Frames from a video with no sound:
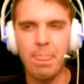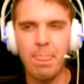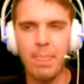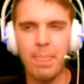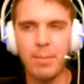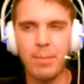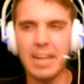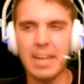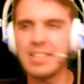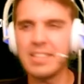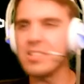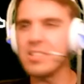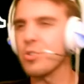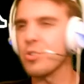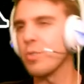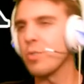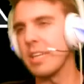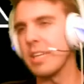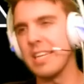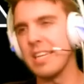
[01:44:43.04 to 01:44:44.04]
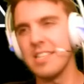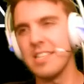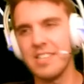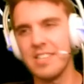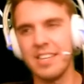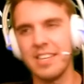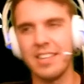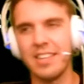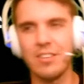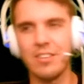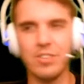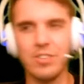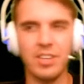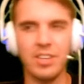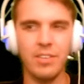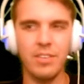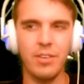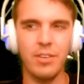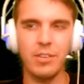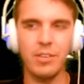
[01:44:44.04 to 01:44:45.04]
But I disagree easy, and there's
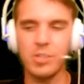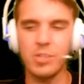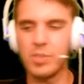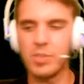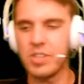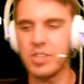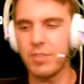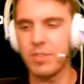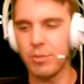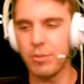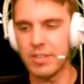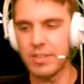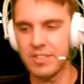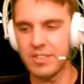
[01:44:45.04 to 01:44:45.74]
a specific reason.